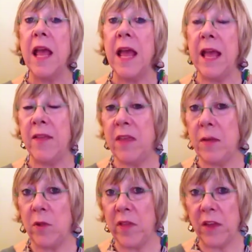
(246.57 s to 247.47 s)
and they
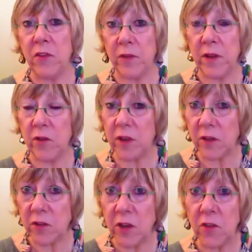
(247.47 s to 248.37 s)
will thus feel
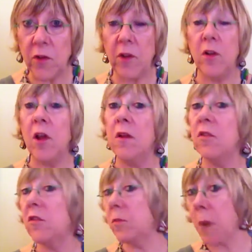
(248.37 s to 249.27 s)
successful,
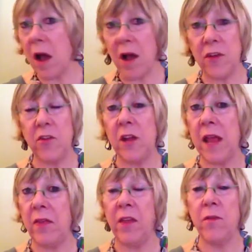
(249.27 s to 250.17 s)
smart,
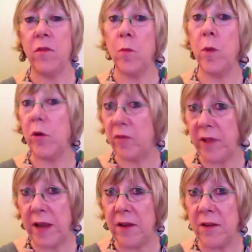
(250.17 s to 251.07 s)
and therefore
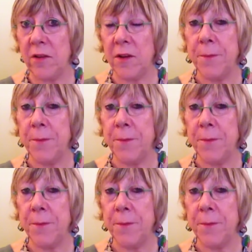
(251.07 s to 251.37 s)
motivated.